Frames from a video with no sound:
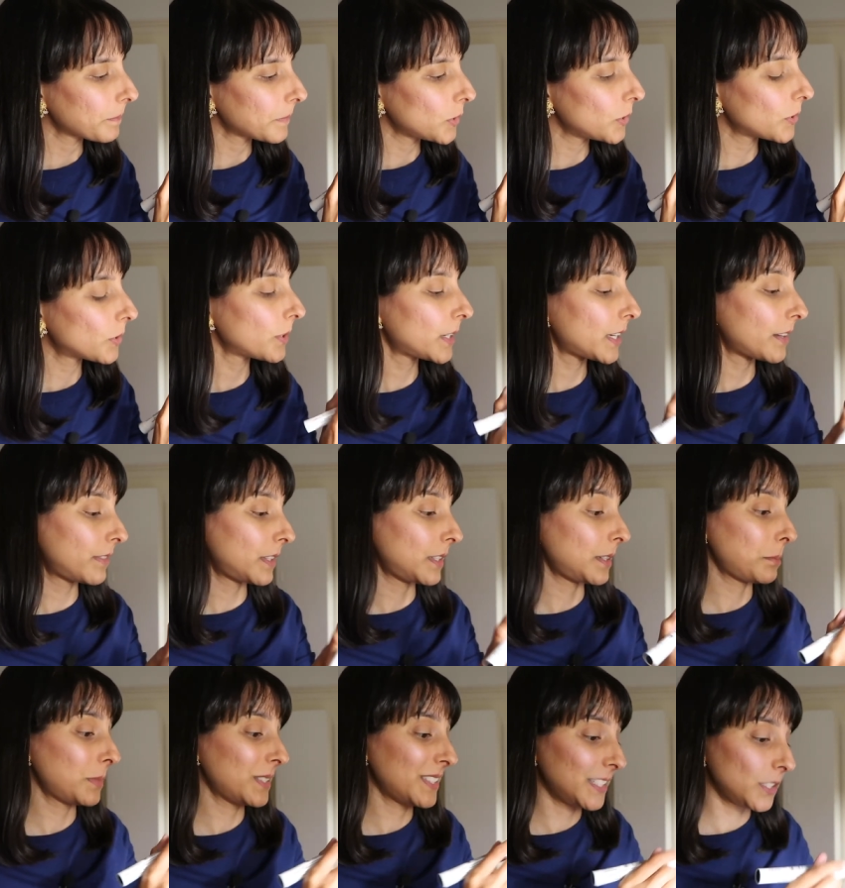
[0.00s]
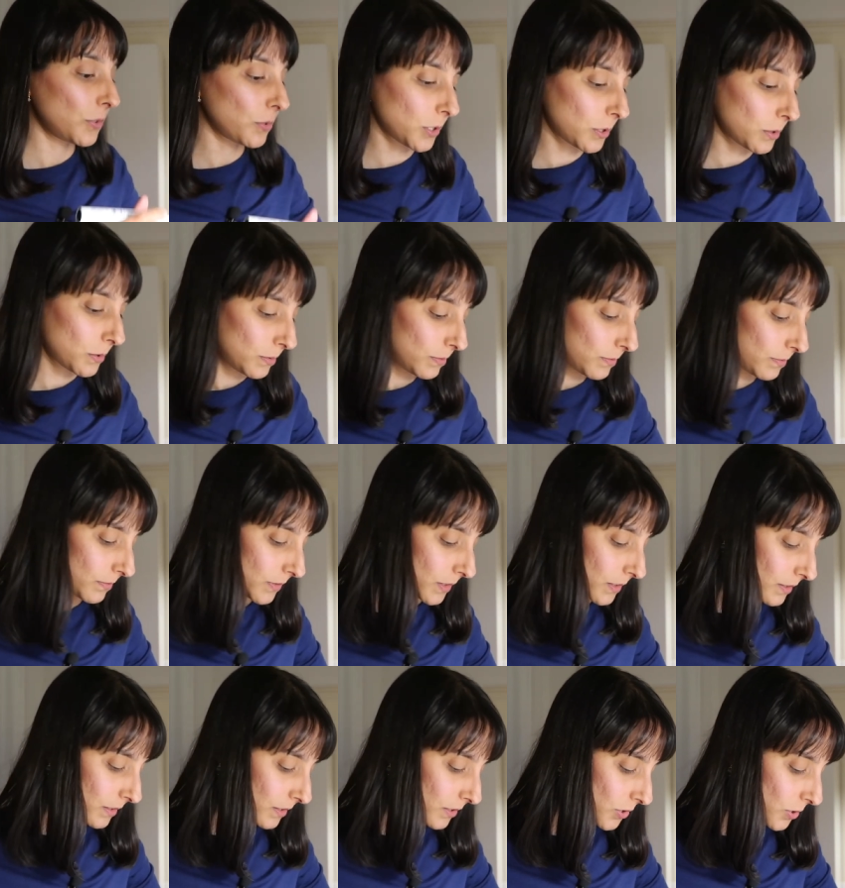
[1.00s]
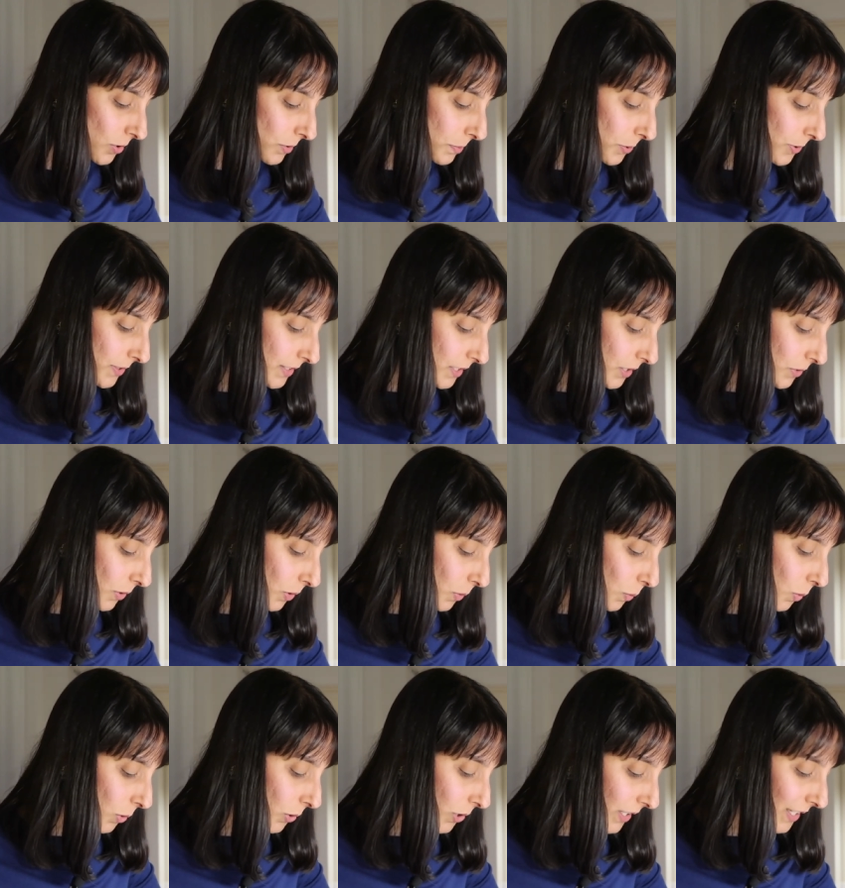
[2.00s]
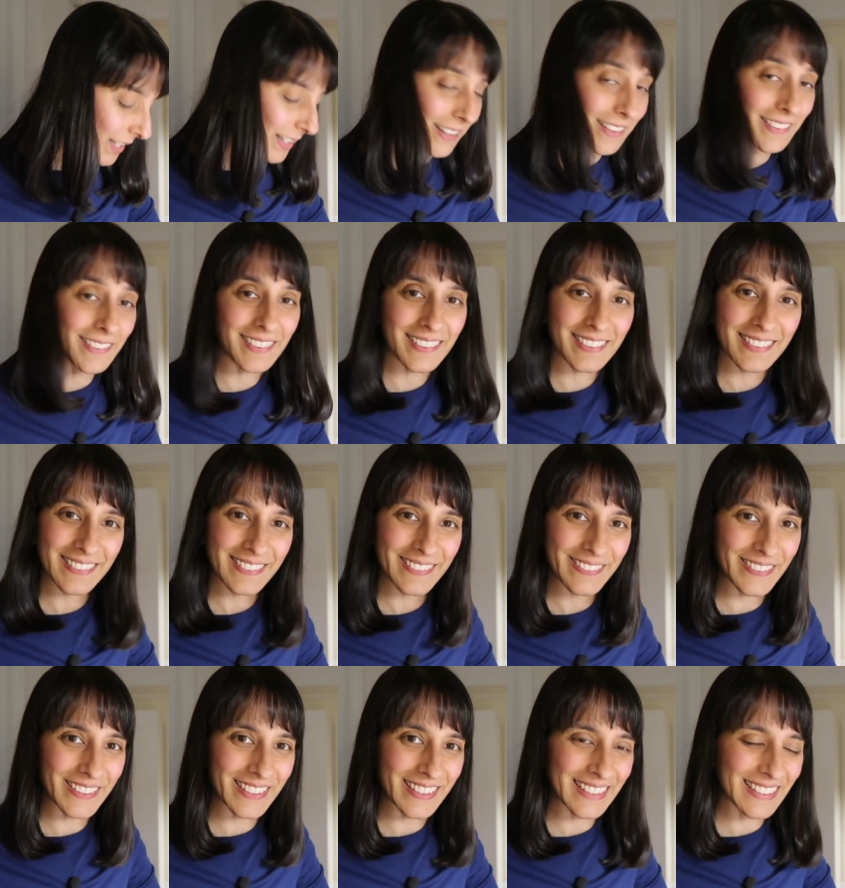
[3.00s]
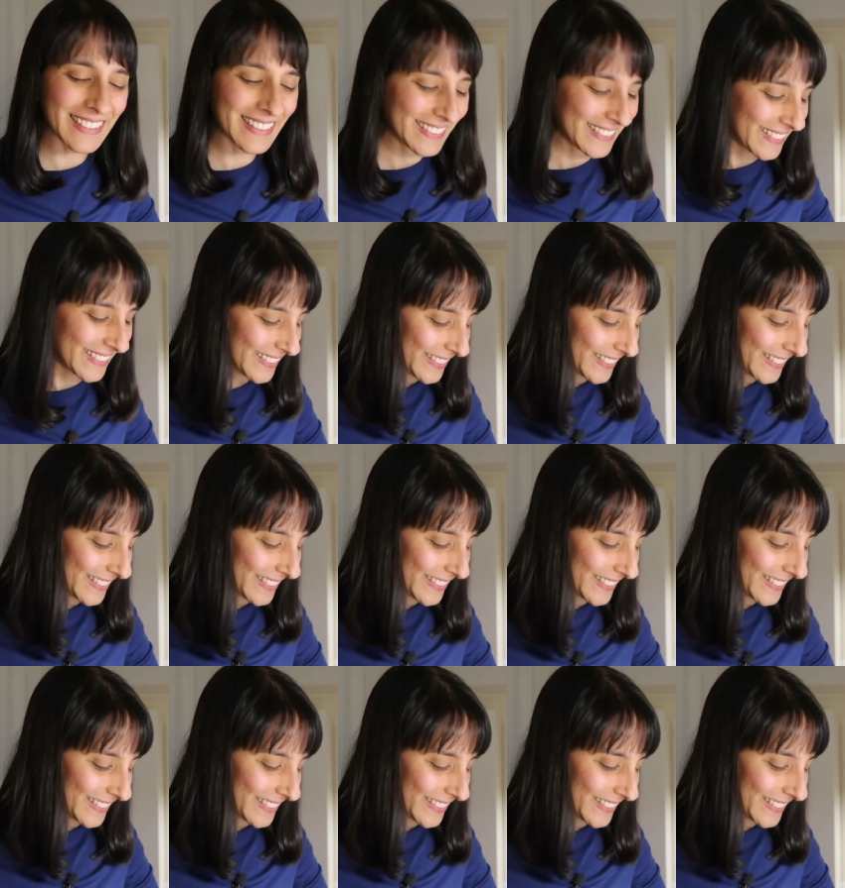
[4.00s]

you could have the number zero because you could put zero work in, right?